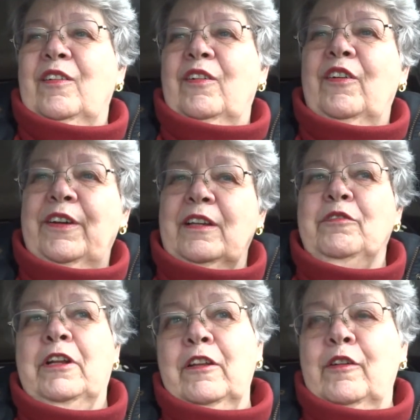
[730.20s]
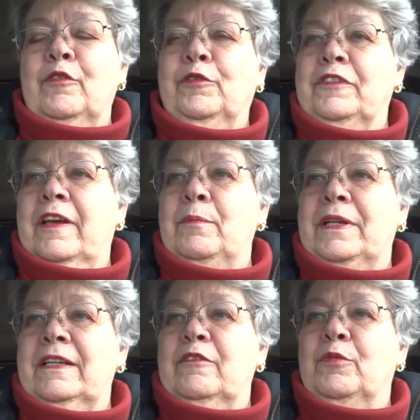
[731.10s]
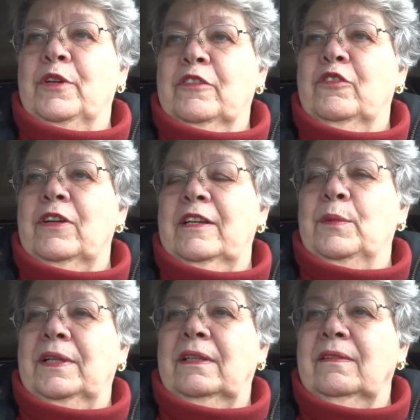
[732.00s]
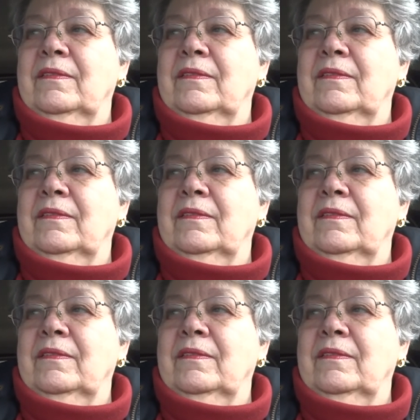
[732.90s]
oil of cloves, I believe, works really well.